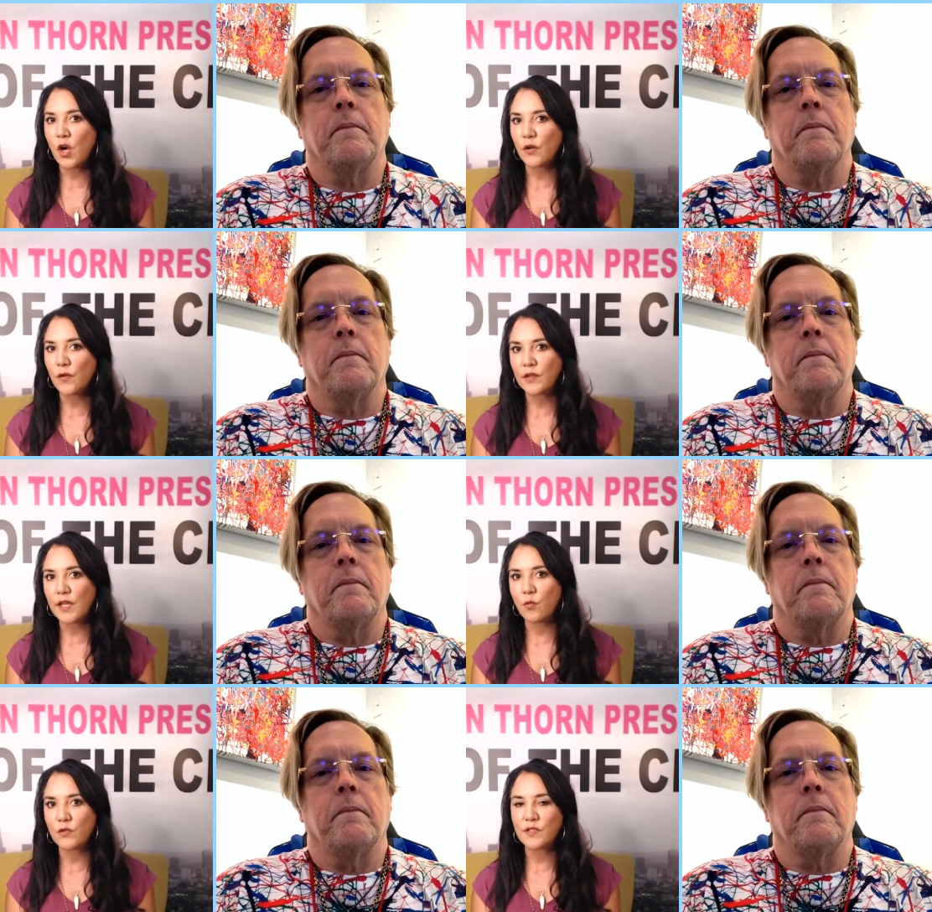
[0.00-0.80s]
Speaker 1: they will
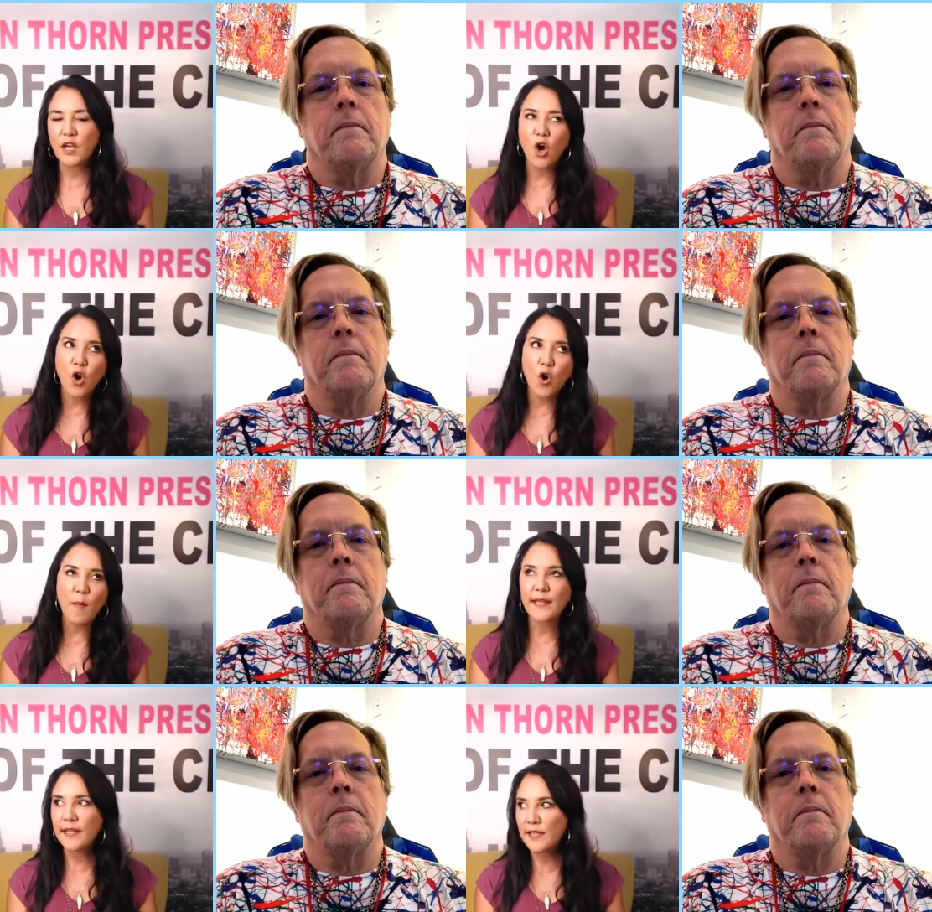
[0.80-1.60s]
say, oh, my
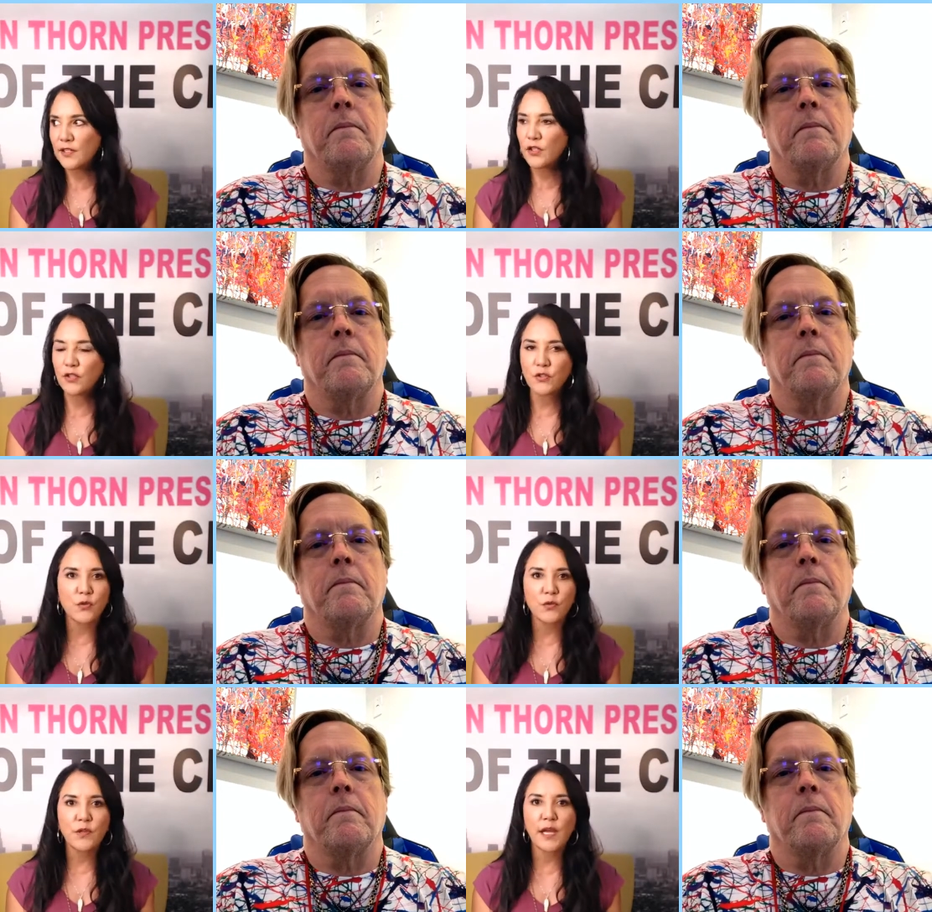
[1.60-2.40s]
kid could do
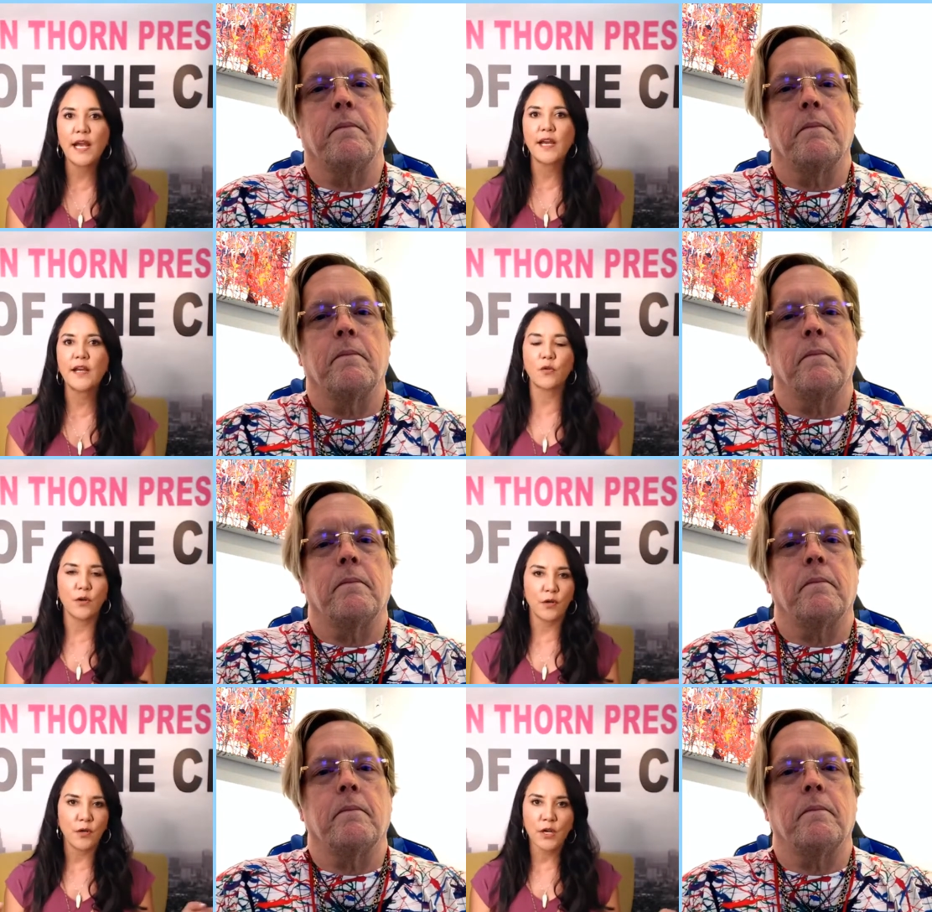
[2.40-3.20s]
that, or
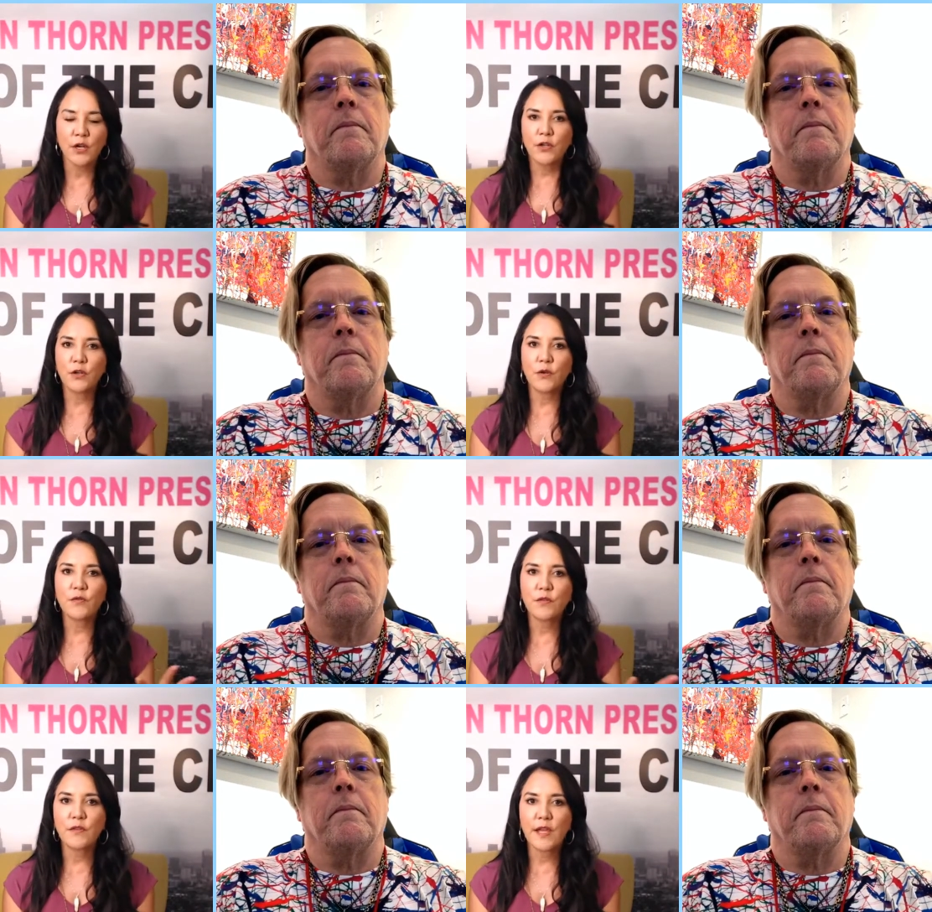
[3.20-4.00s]
you know,
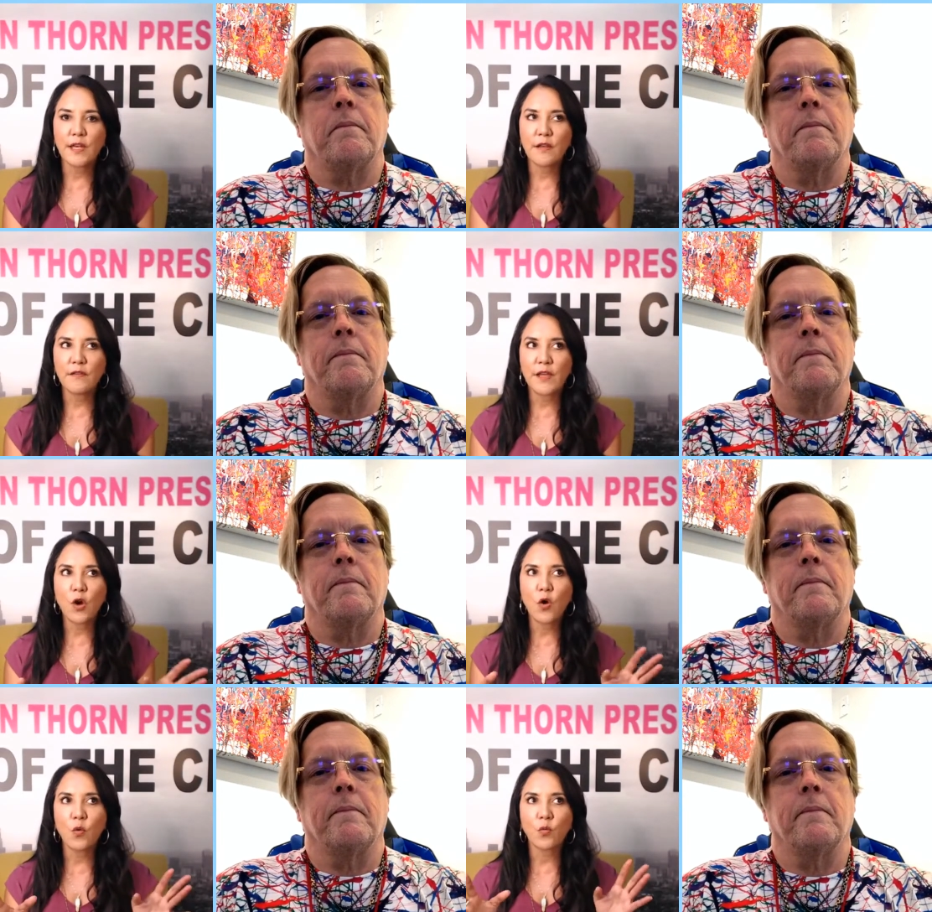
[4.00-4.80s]
they they don't
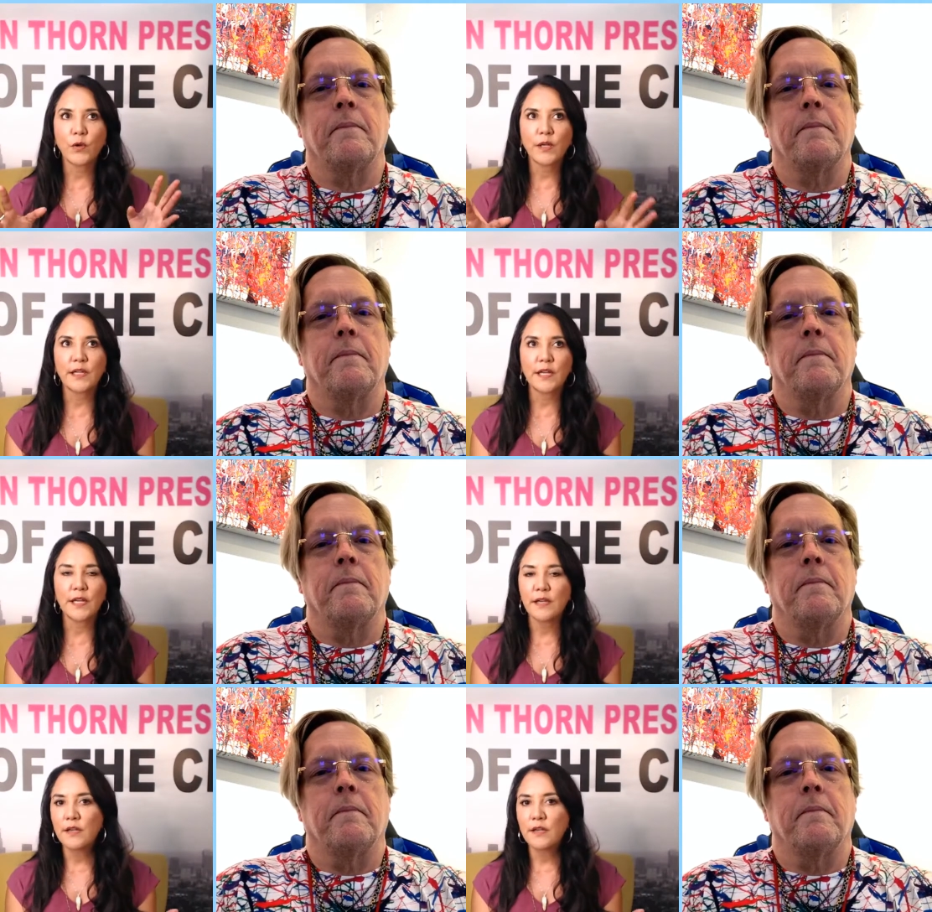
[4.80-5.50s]
really